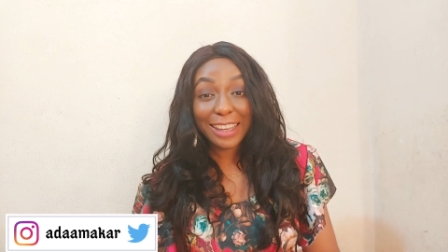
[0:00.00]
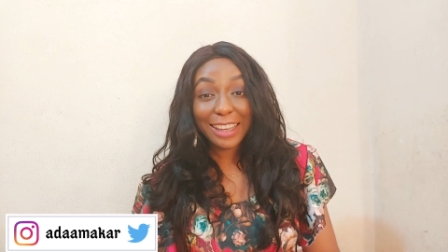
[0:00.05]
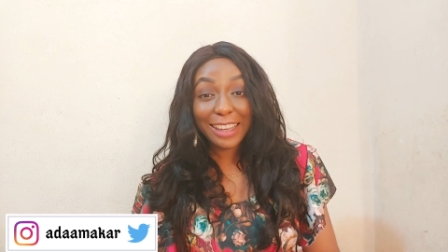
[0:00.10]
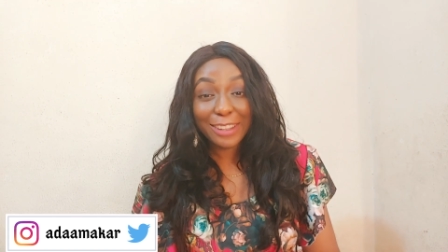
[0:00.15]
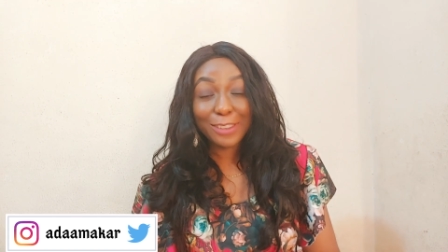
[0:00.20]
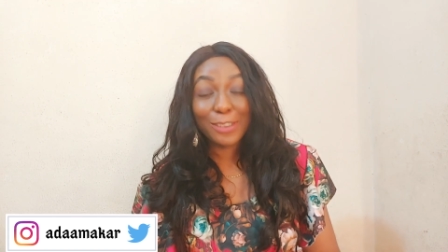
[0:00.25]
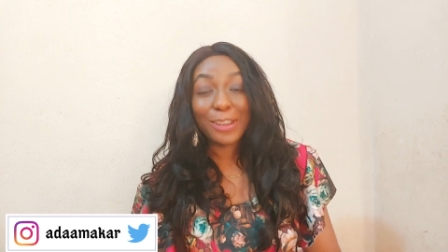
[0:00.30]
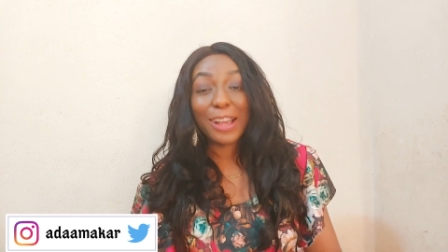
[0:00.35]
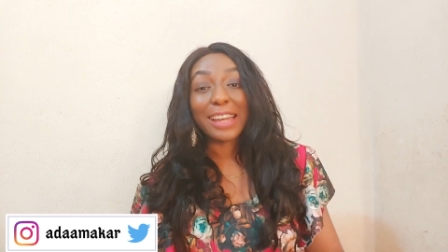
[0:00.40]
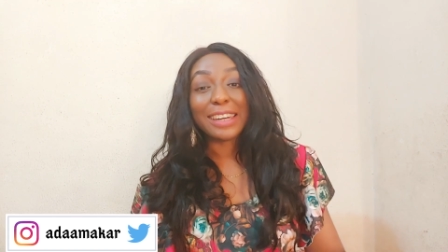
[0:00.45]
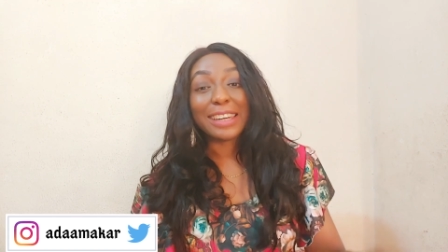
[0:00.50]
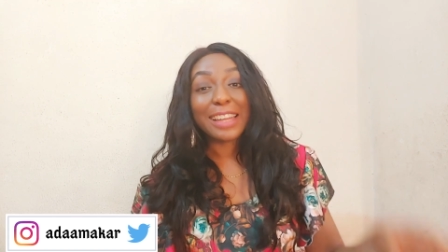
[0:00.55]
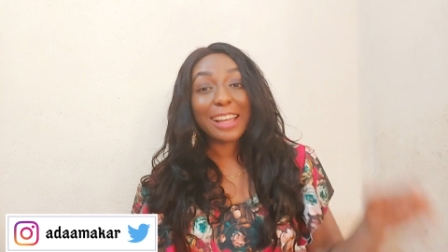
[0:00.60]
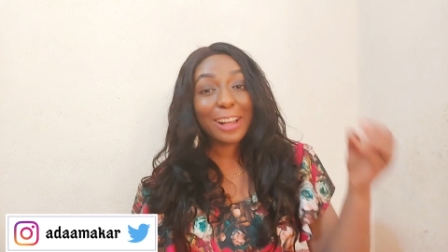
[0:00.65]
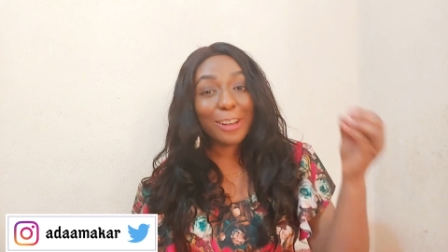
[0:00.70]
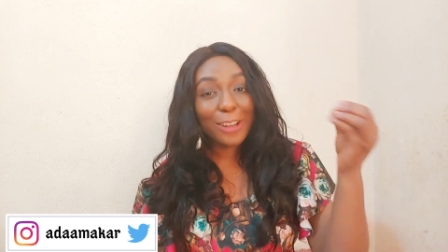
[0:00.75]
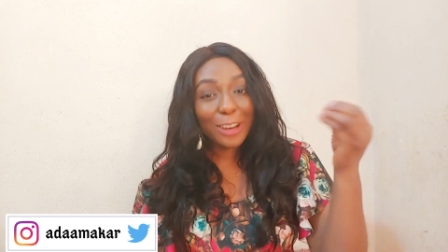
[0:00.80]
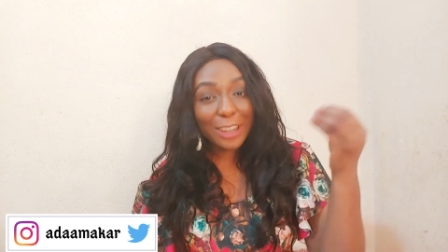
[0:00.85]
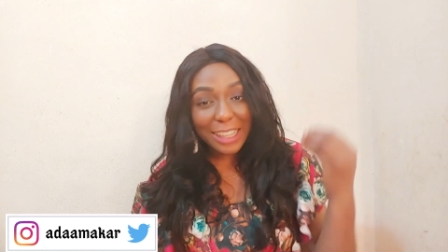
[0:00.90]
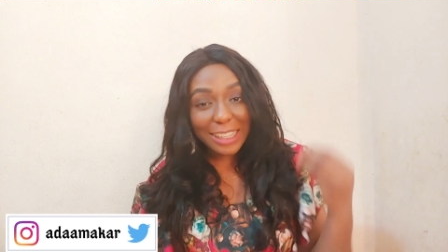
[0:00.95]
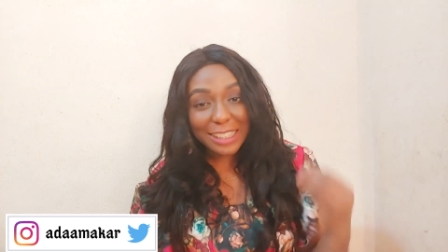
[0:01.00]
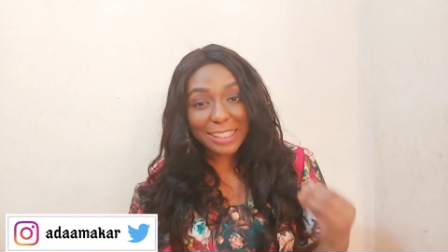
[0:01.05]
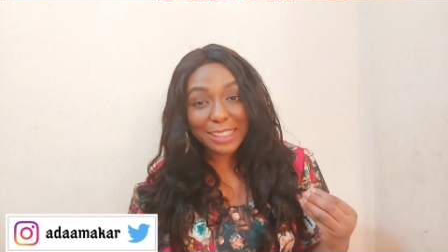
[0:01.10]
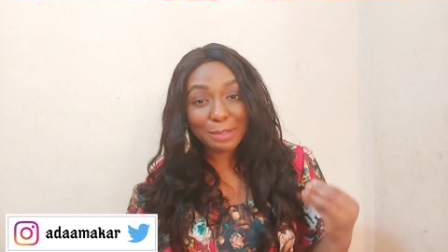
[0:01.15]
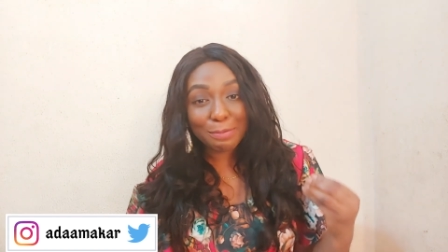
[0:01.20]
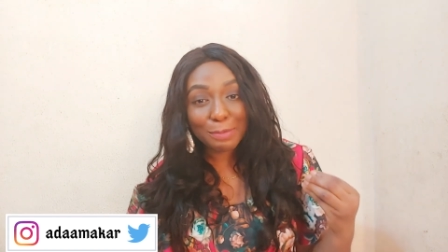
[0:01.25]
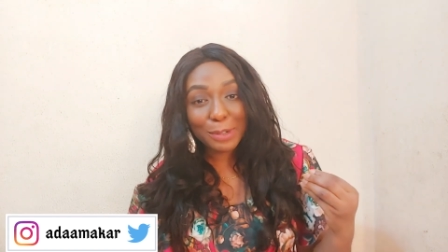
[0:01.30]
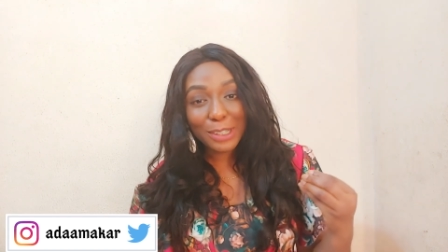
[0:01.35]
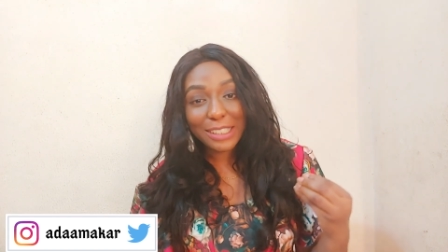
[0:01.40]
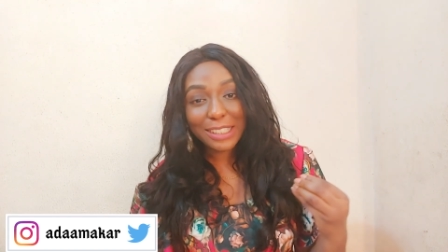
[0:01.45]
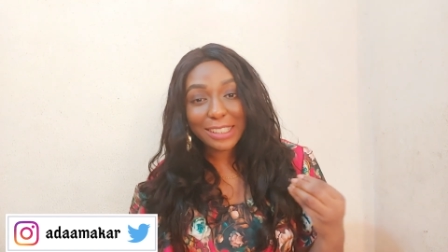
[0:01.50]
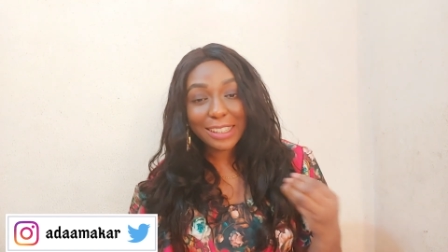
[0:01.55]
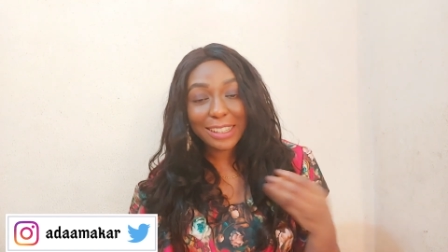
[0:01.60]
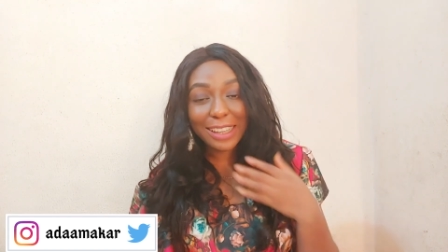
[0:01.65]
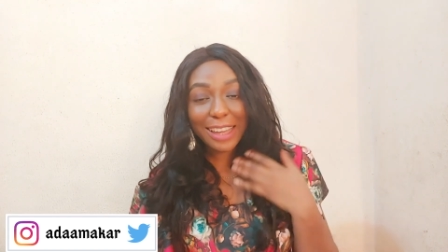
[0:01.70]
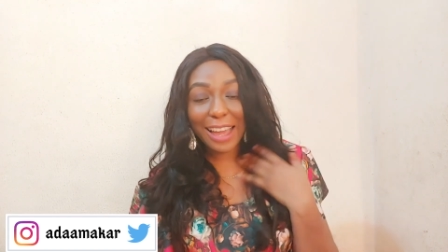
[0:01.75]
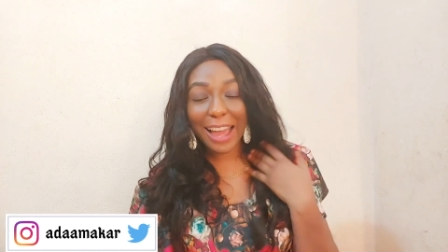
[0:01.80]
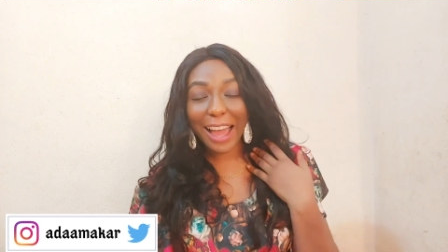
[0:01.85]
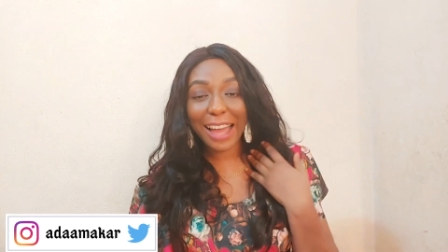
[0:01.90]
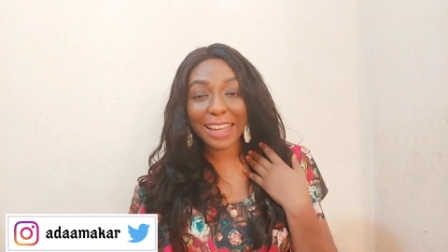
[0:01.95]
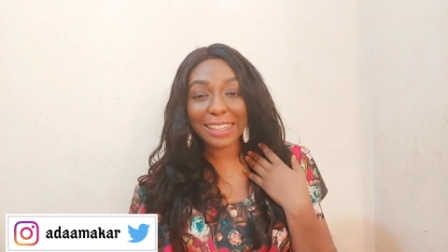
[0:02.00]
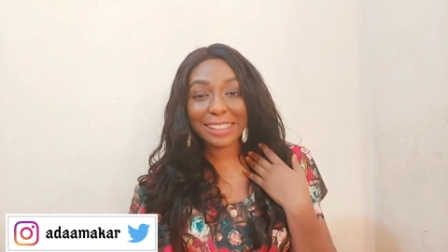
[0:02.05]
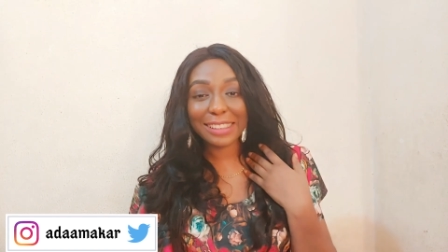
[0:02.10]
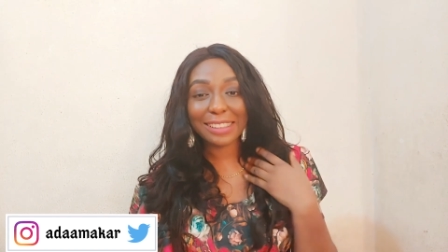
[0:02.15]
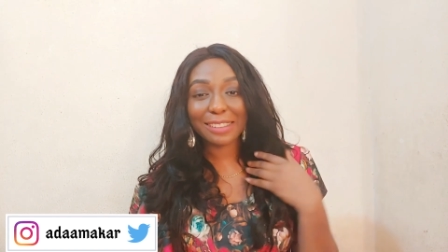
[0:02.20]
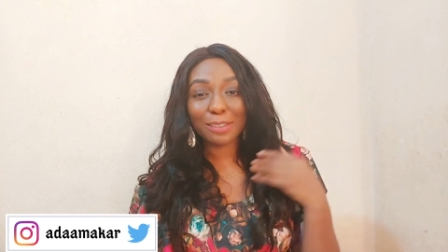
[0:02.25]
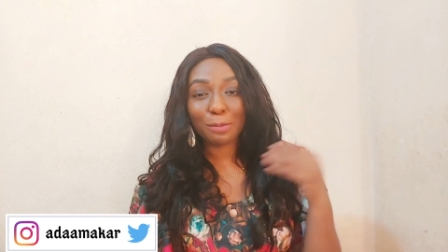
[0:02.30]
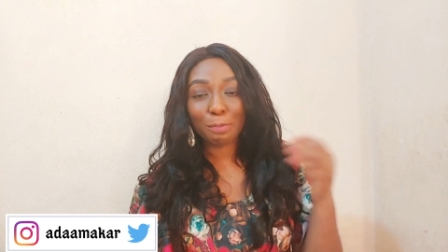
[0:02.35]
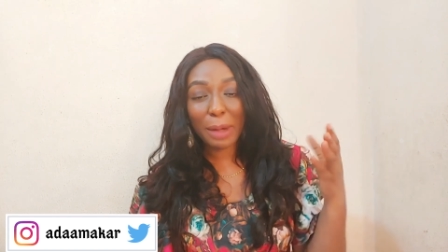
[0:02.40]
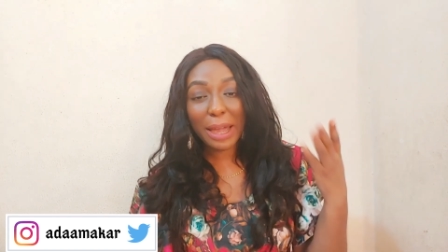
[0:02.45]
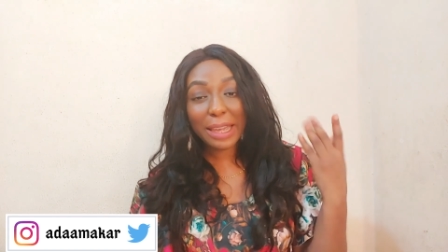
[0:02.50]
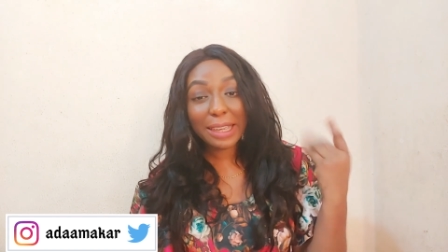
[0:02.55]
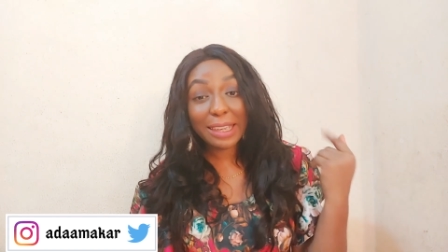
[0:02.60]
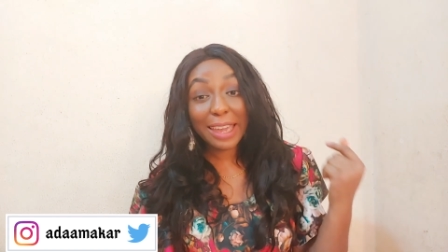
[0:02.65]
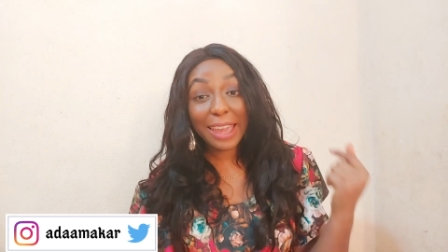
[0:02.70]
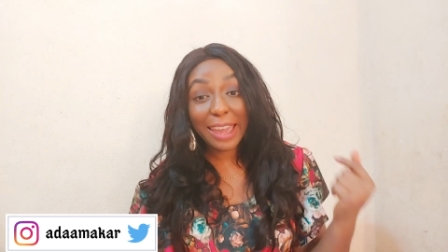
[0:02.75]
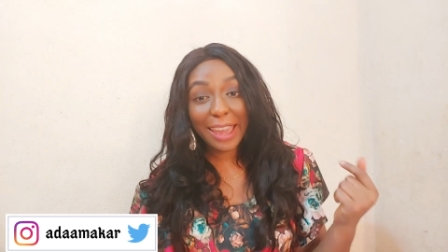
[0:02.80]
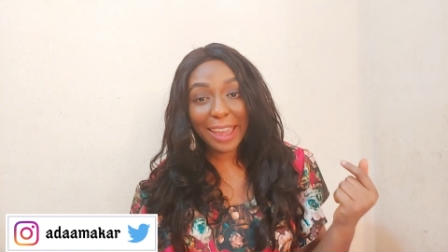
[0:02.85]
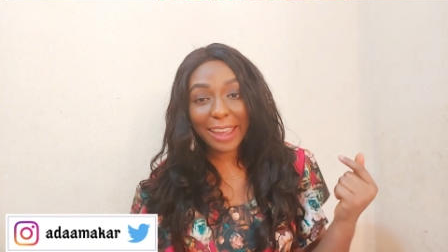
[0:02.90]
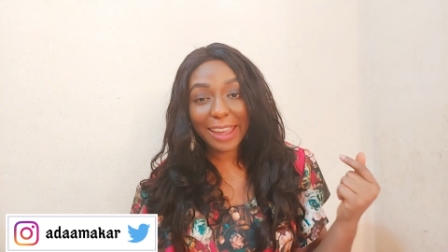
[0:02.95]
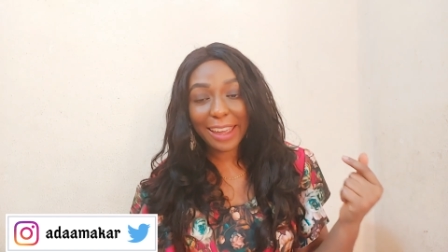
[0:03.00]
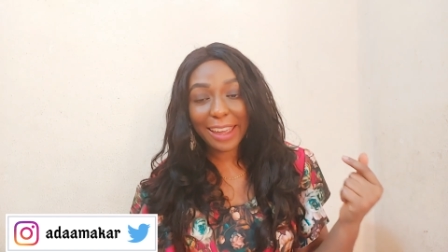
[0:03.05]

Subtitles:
you can now collect the money and buy hair.